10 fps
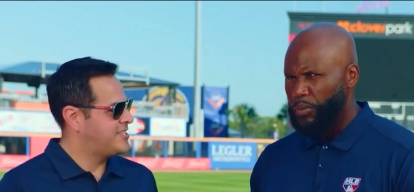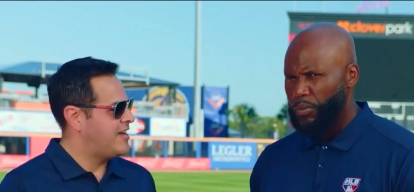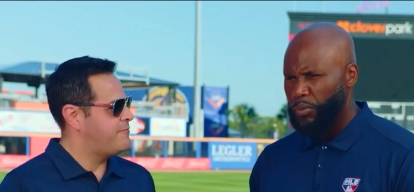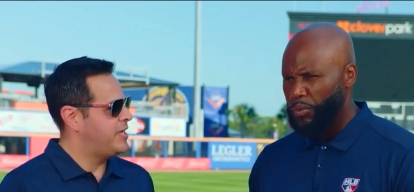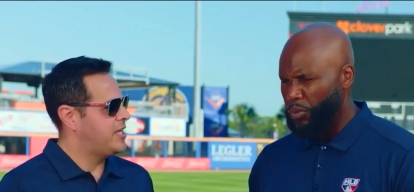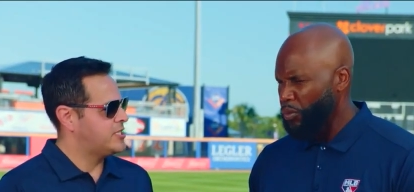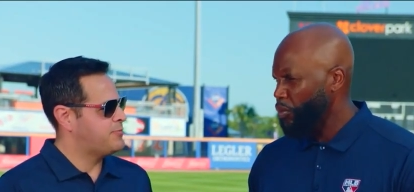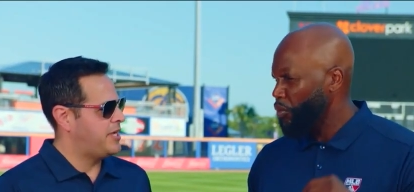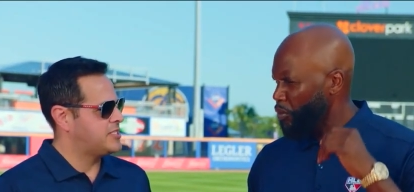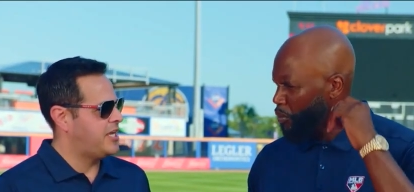Speaker 1: have big
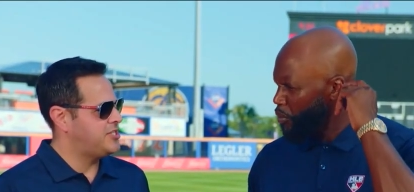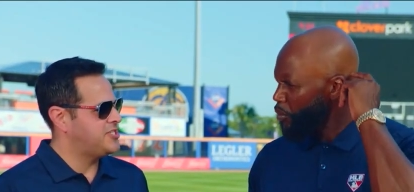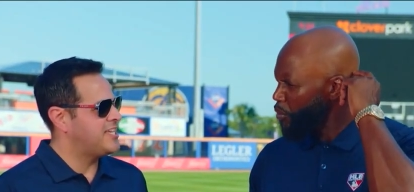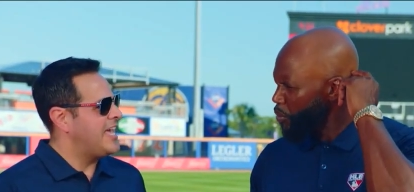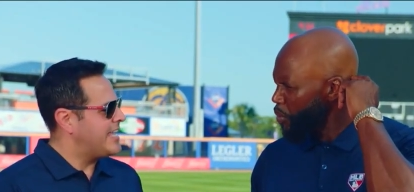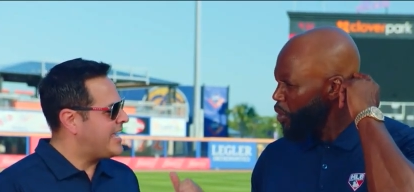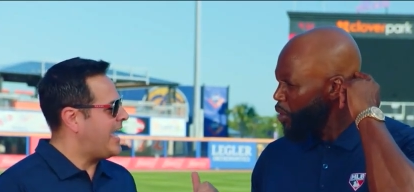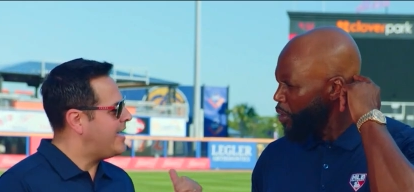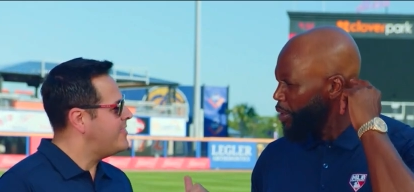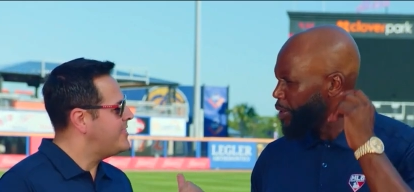expectations.
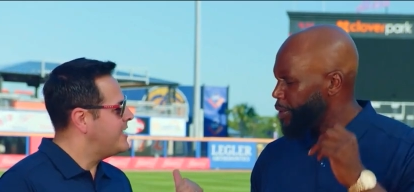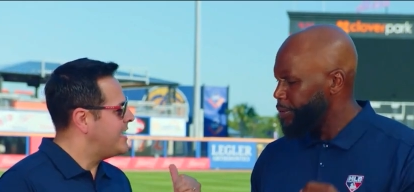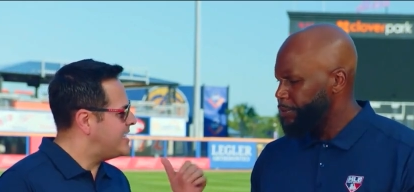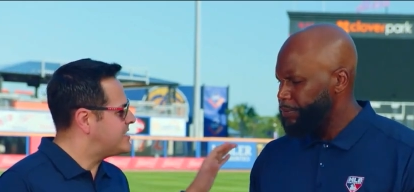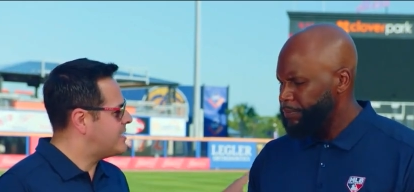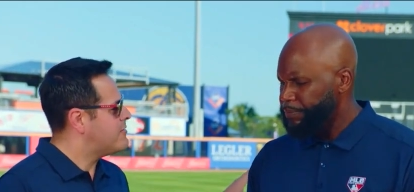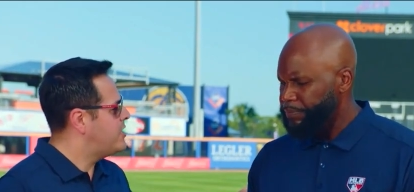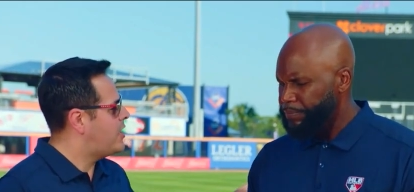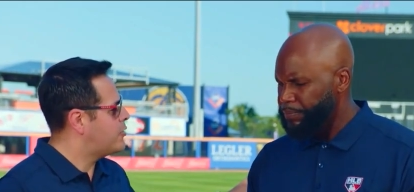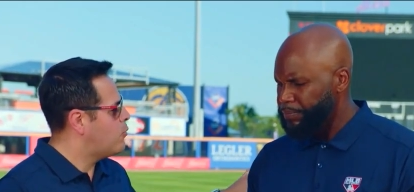Can is there
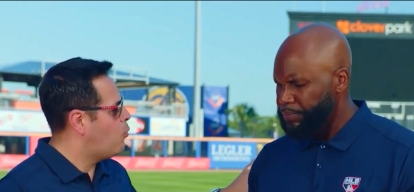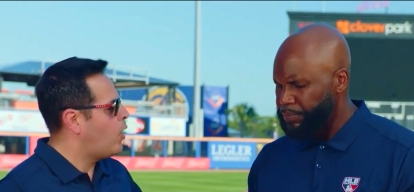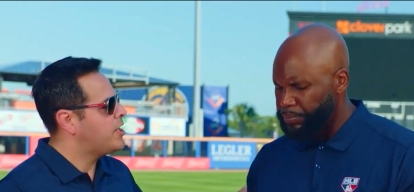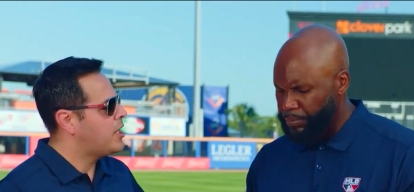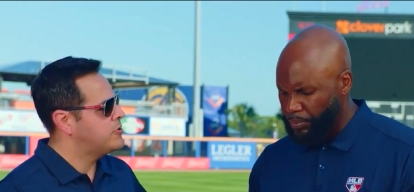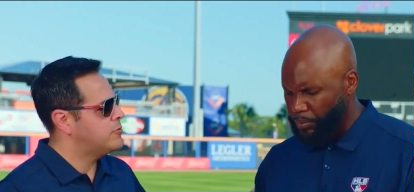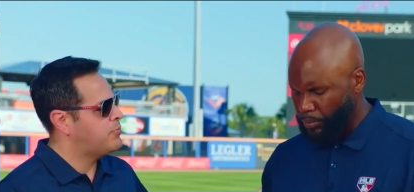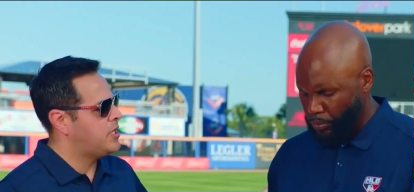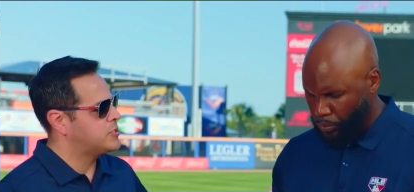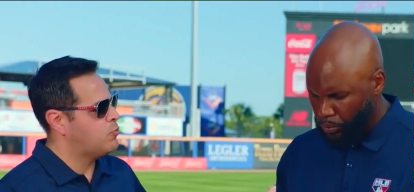another 100
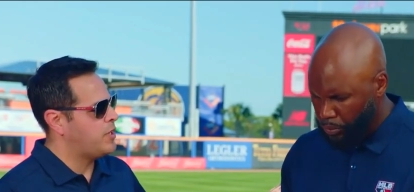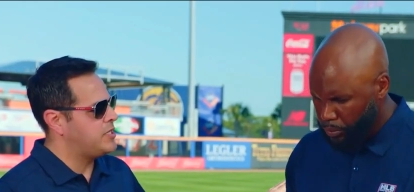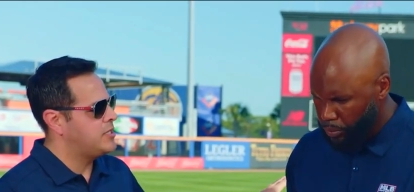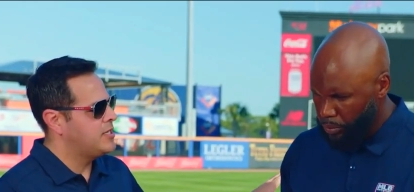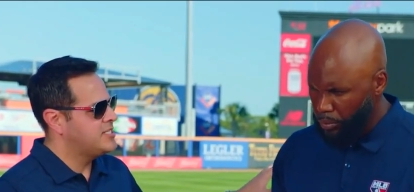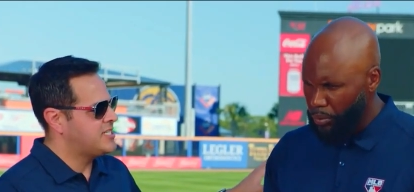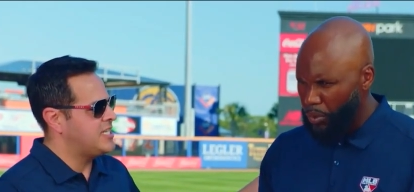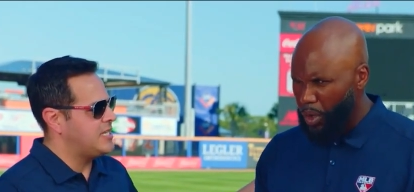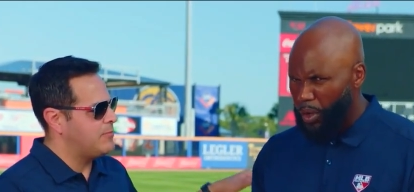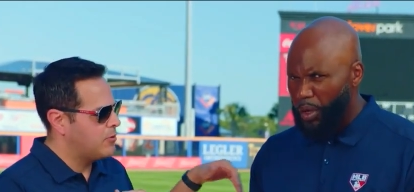plus win
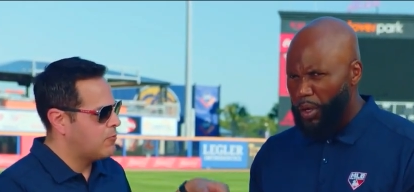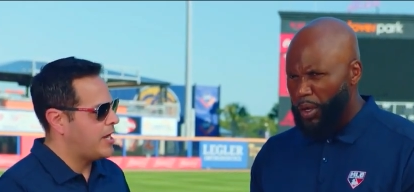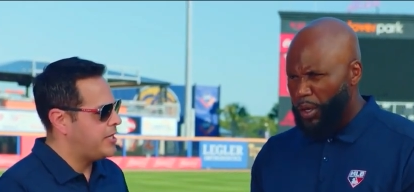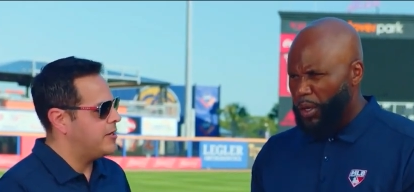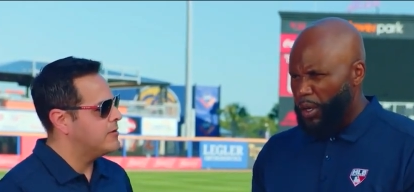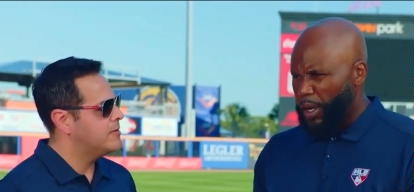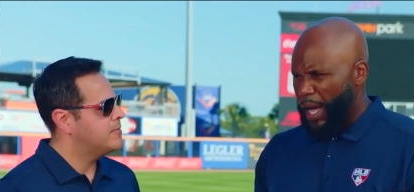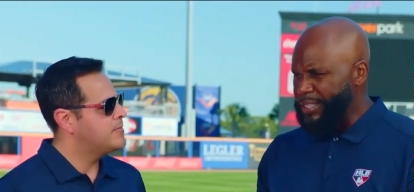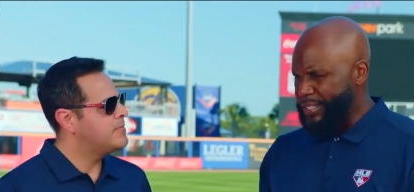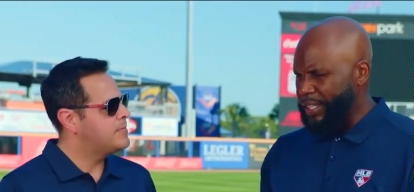team right here?
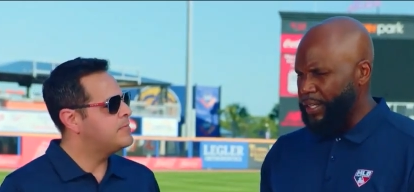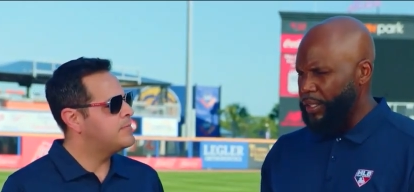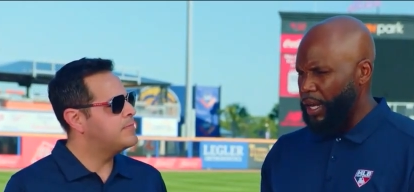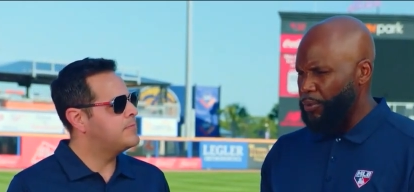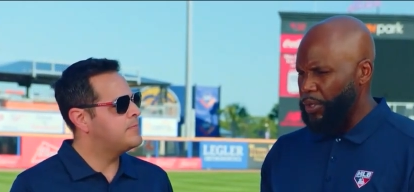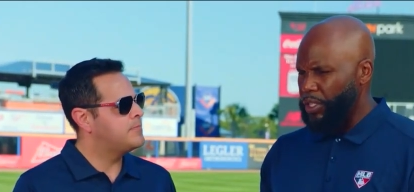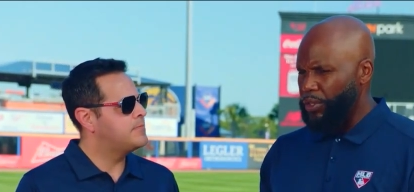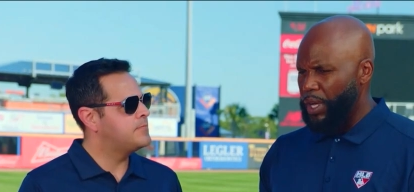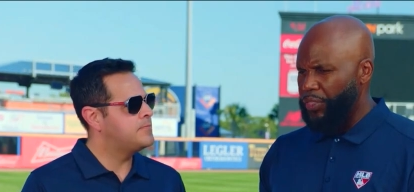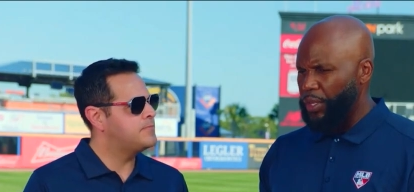
Speaker 2: I see it. I really
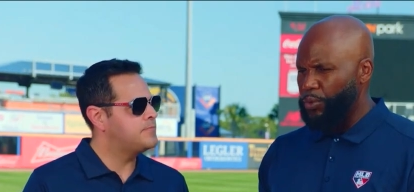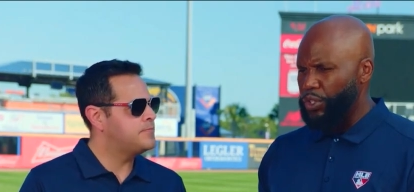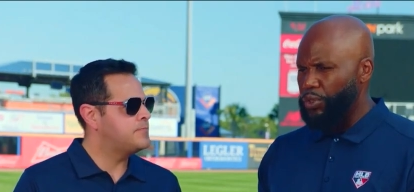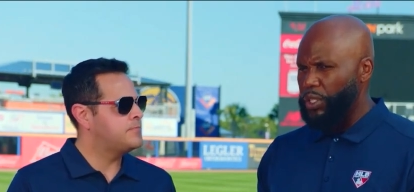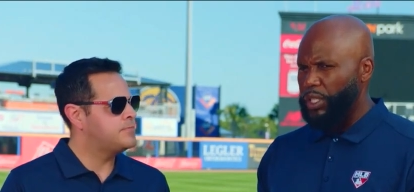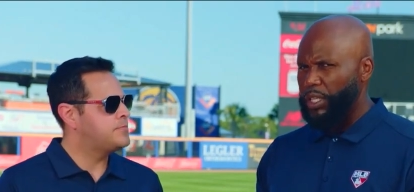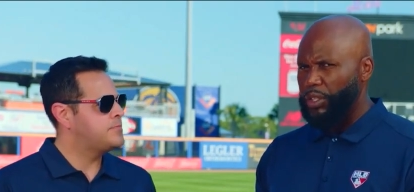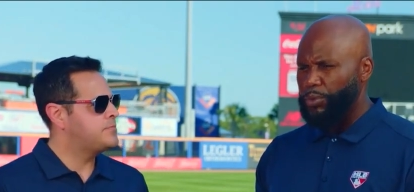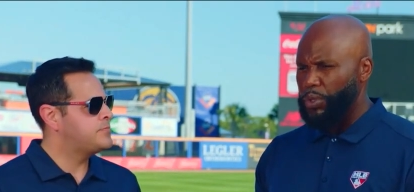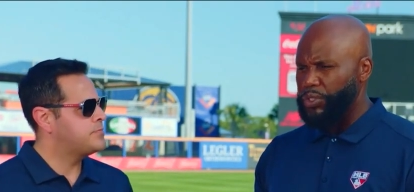do. I think when you look at
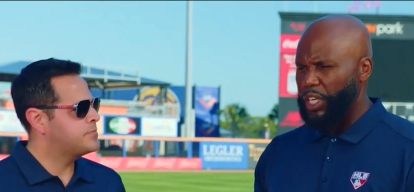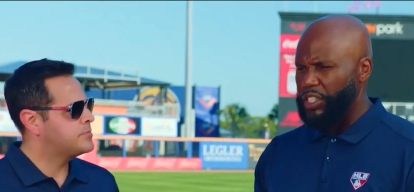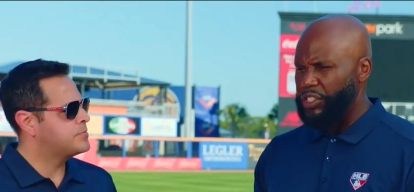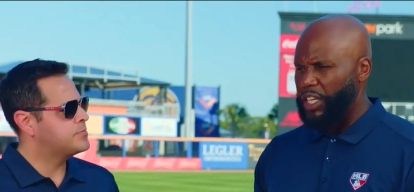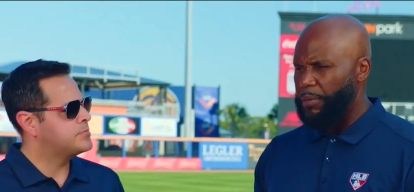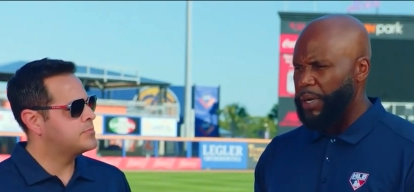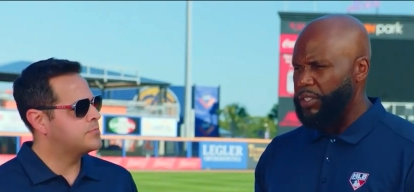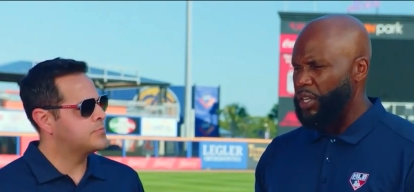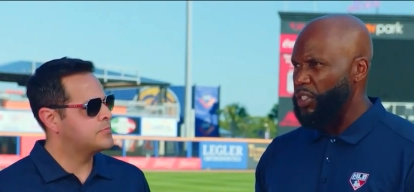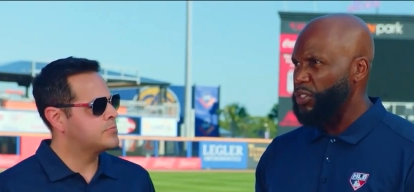the rotation, everybody
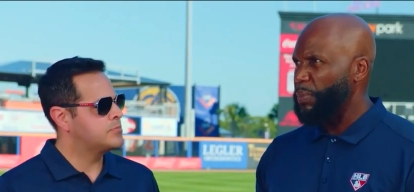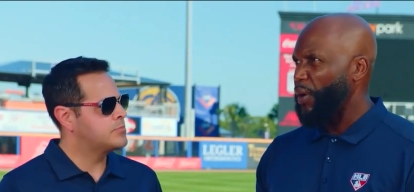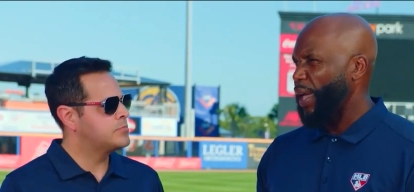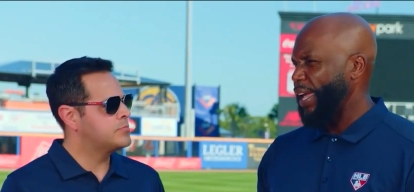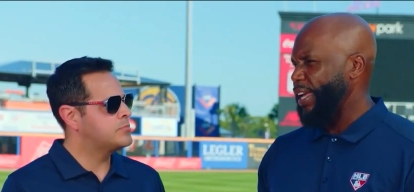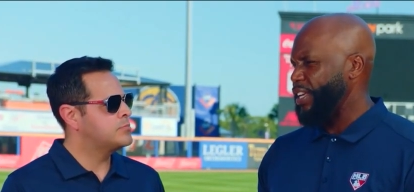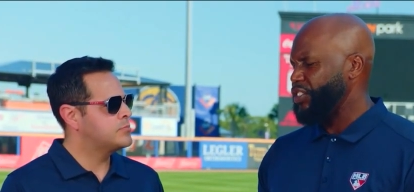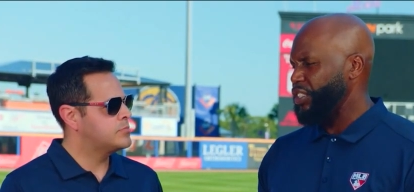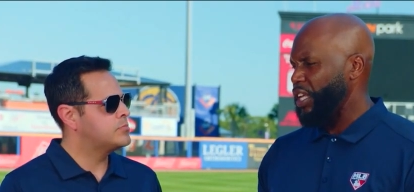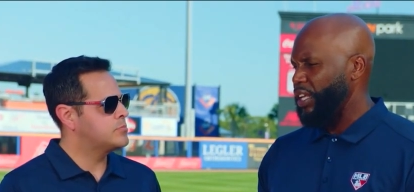talks about age
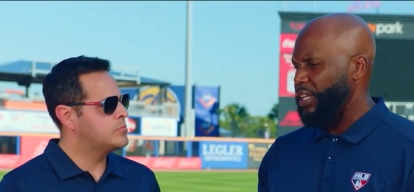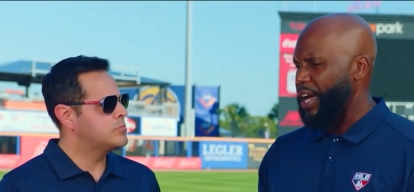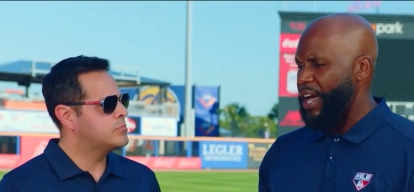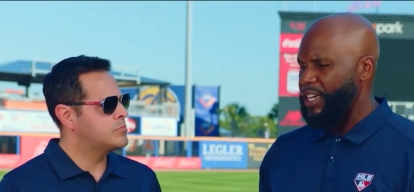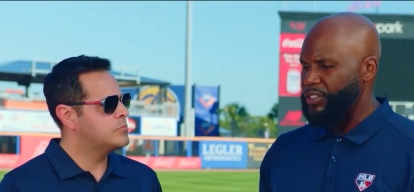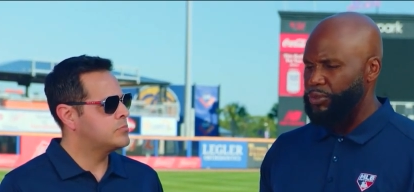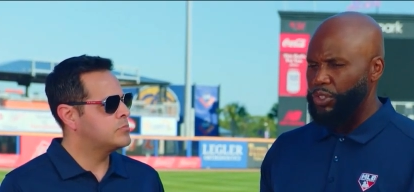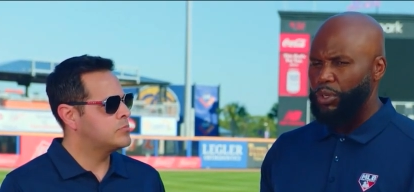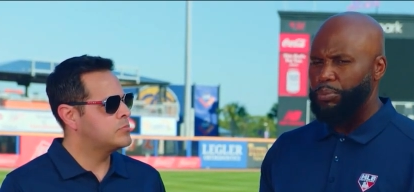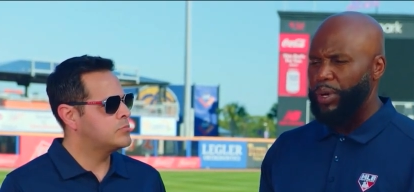and, and guys, you
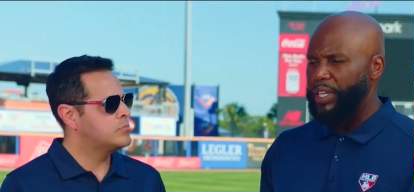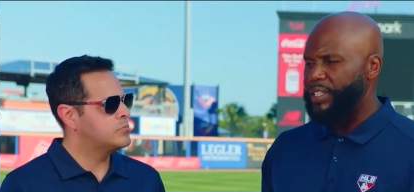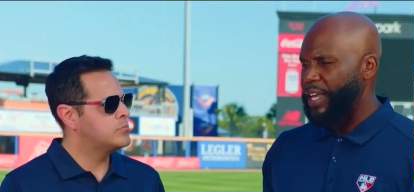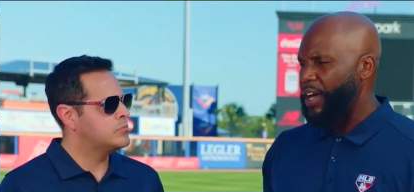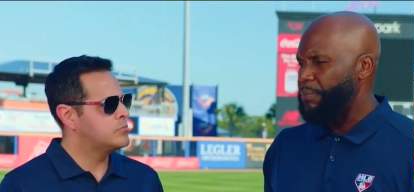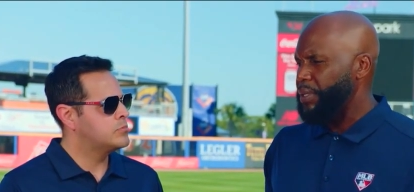know, breaking down.